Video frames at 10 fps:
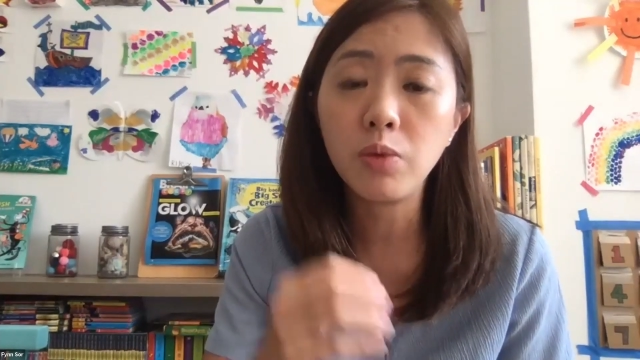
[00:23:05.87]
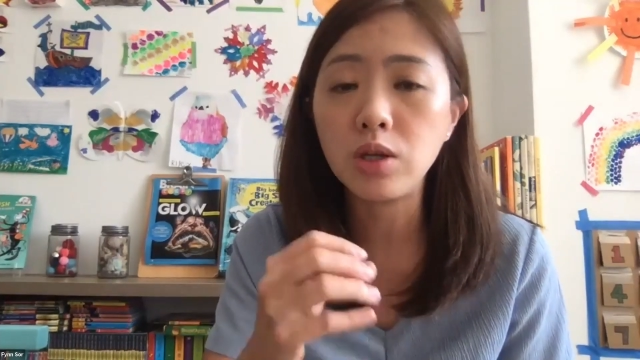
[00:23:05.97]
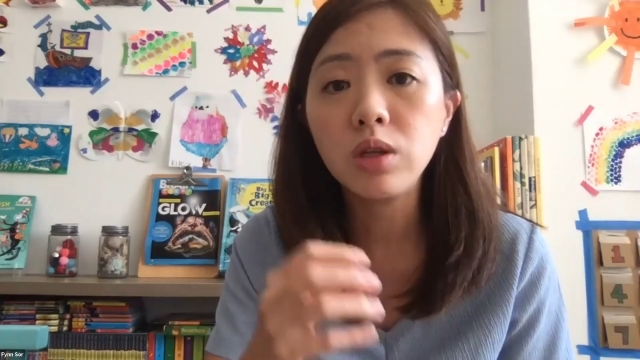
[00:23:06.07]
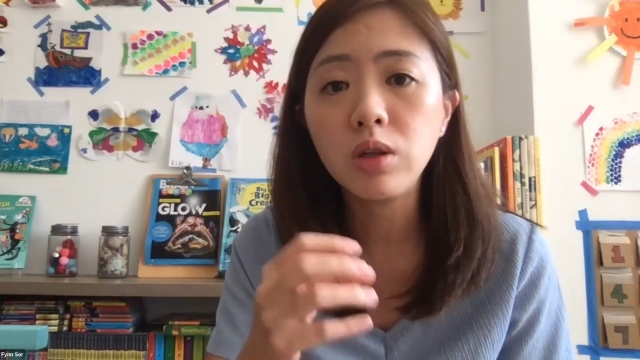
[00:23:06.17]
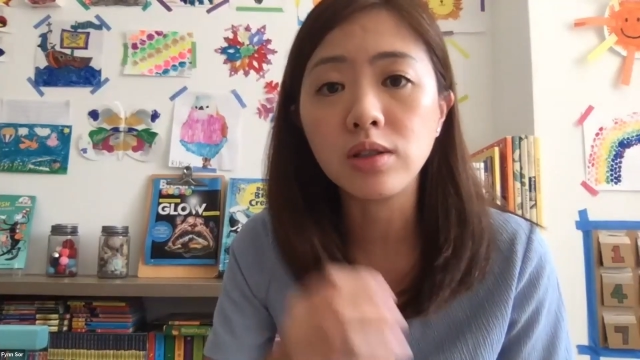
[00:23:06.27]

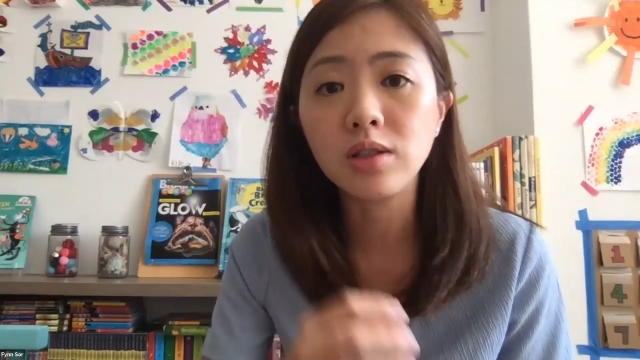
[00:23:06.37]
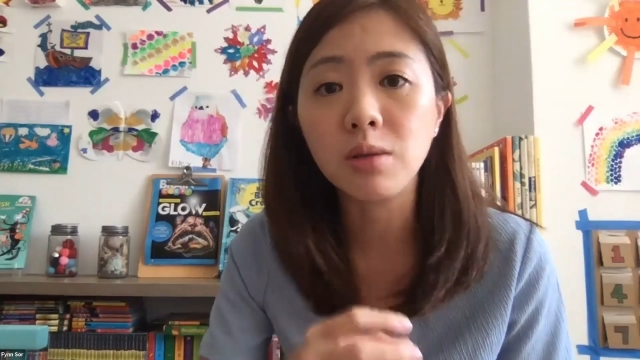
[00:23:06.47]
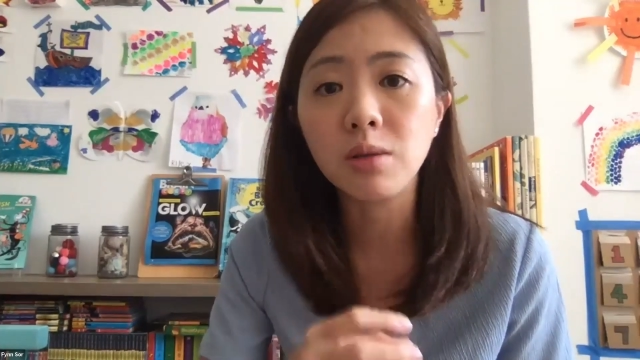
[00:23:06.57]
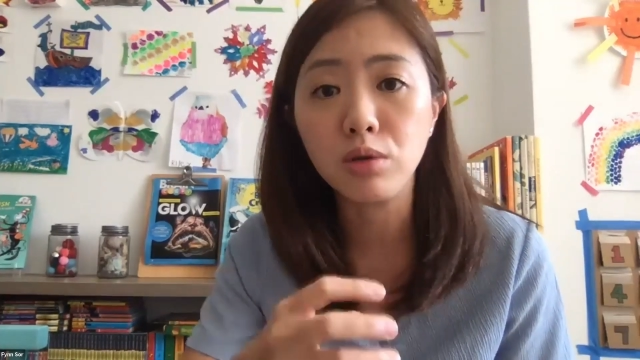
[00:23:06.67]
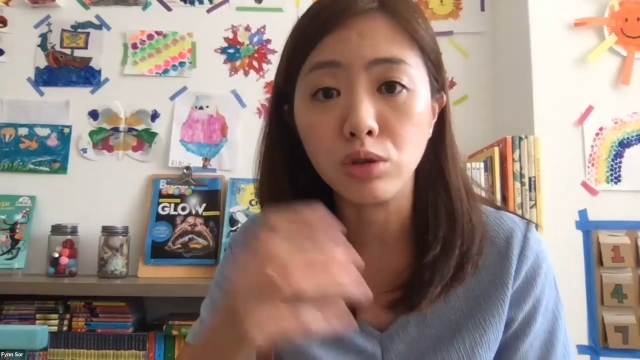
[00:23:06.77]
And when it really
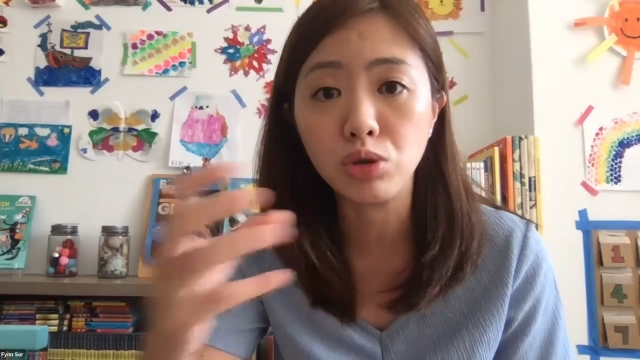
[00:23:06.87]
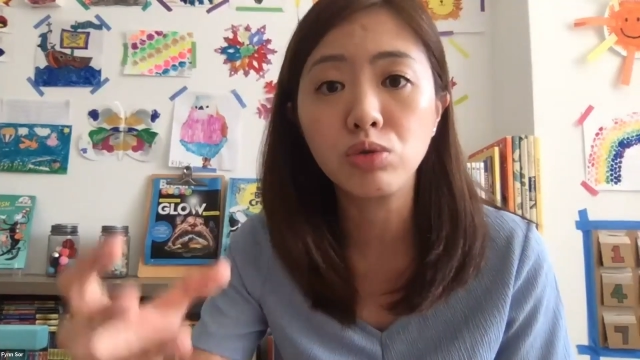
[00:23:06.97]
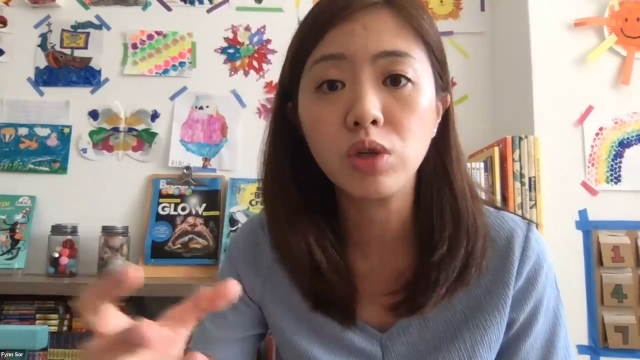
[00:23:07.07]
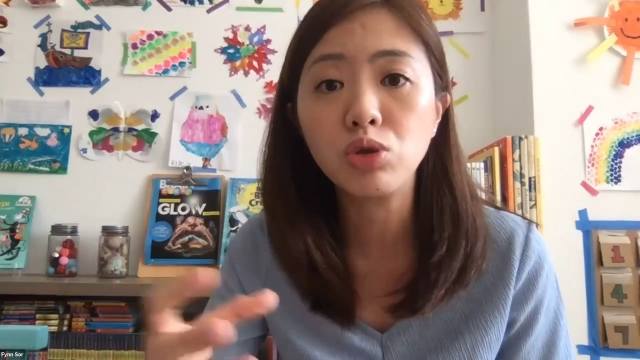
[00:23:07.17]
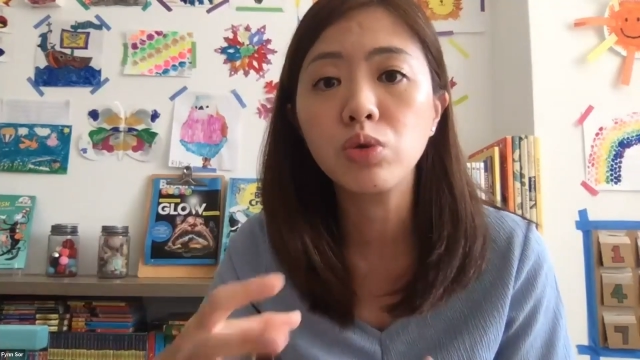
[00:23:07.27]
comes
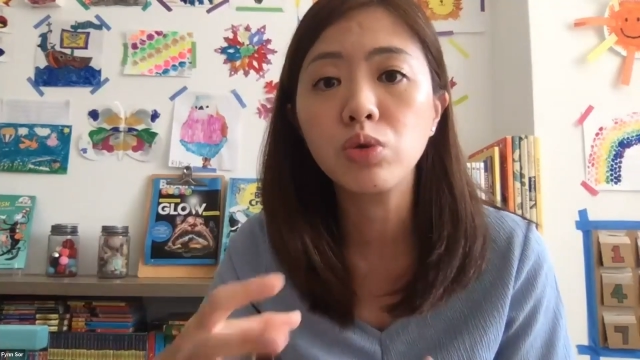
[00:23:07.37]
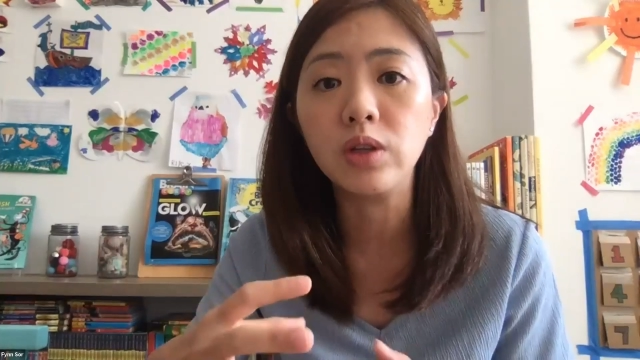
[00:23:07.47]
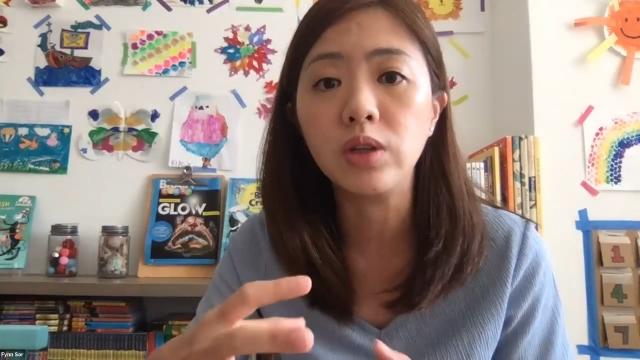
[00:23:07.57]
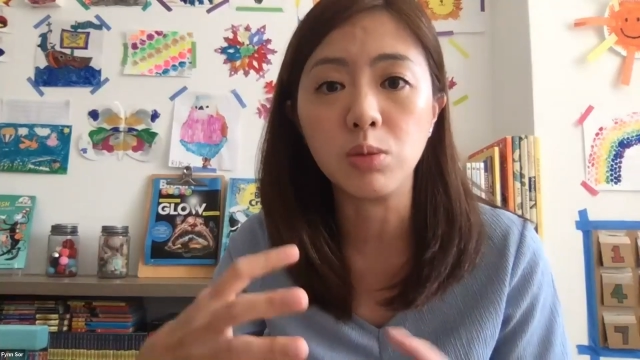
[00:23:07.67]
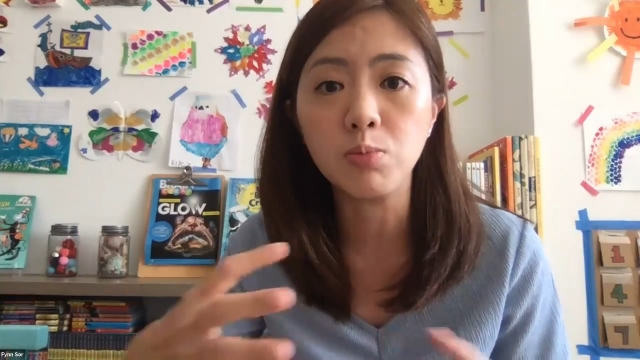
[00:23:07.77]
to the
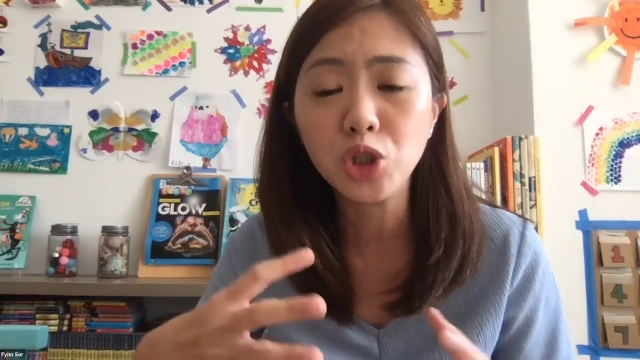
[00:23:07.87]
crunch time,